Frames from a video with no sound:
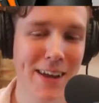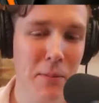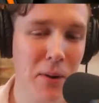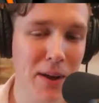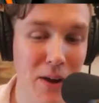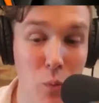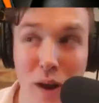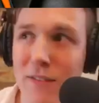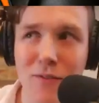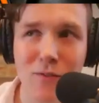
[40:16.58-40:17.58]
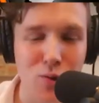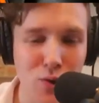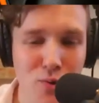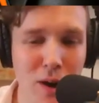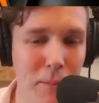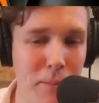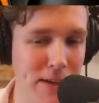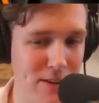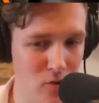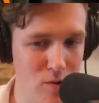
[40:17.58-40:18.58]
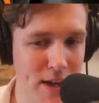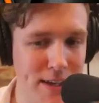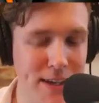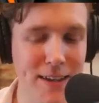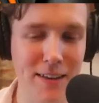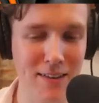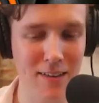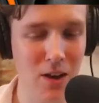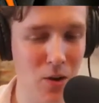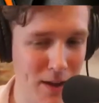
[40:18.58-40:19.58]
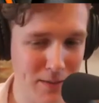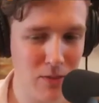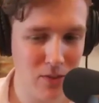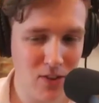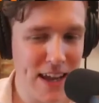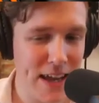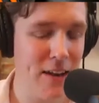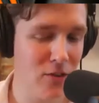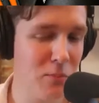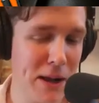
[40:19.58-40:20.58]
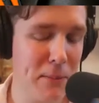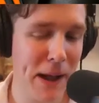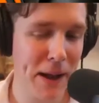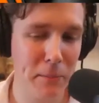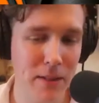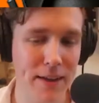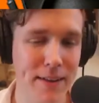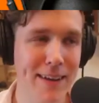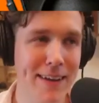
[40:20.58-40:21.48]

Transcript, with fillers: But if I went for a new company, there's risk and there's, I stay here. It's a better backup plan.